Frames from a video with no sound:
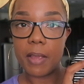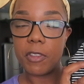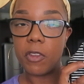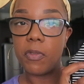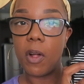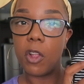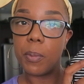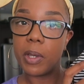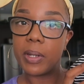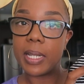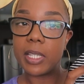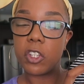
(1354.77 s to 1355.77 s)
If you follow me
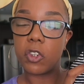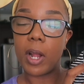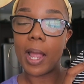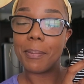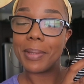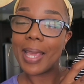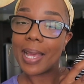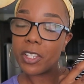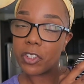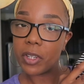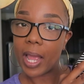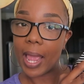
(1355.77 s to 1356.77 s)
on Instagram,
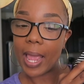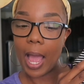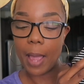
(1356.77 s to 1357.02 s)
yesterday